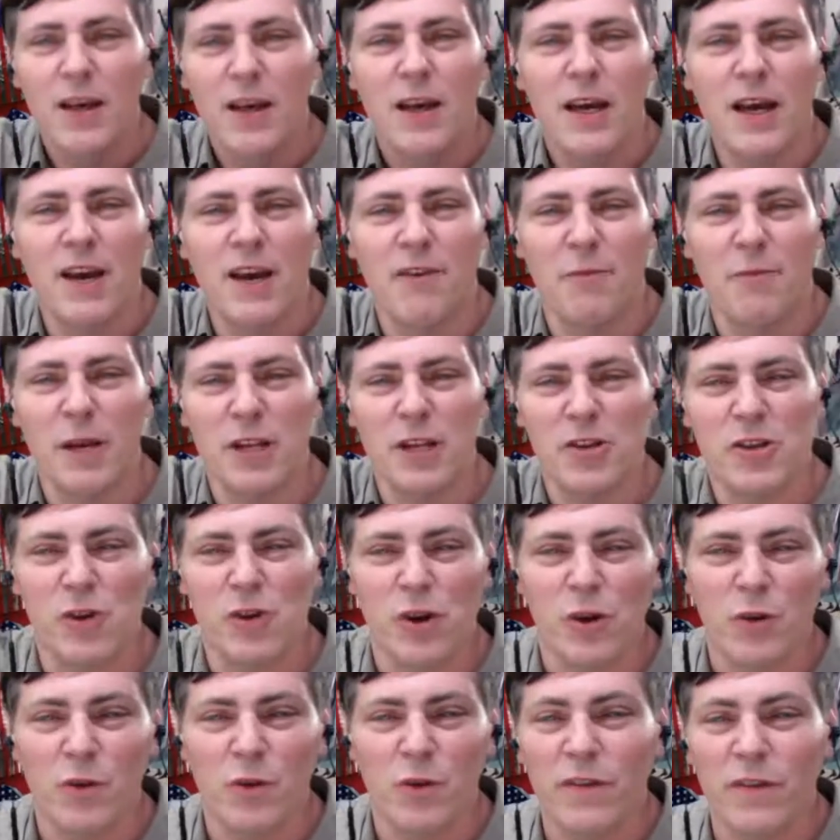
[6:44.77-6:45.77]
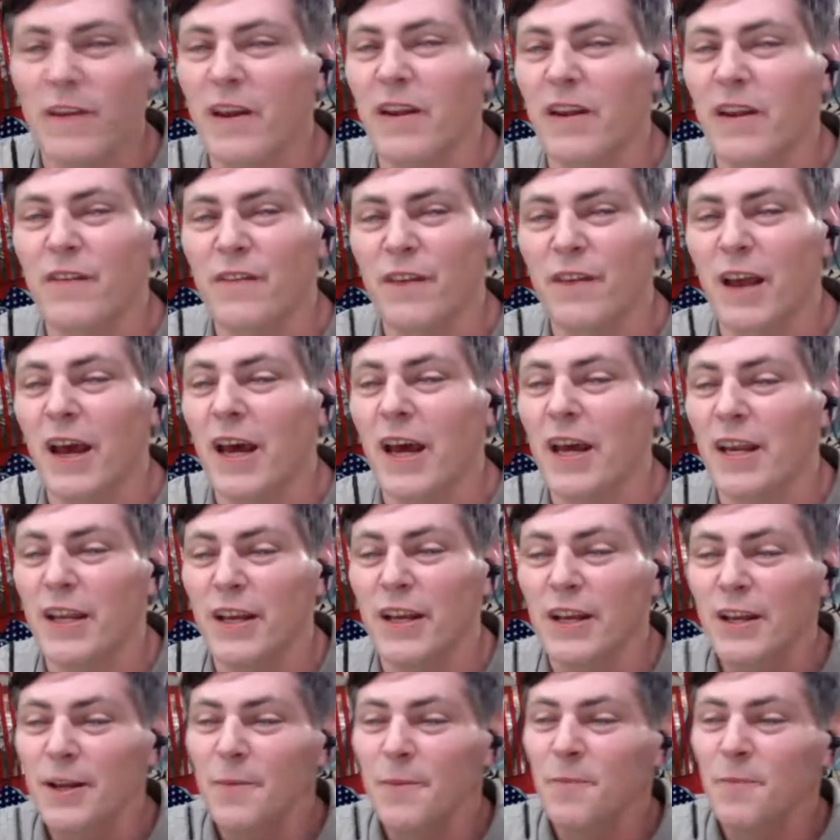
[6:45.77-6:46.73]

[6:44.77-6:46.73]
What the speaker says: I have my drones set aside.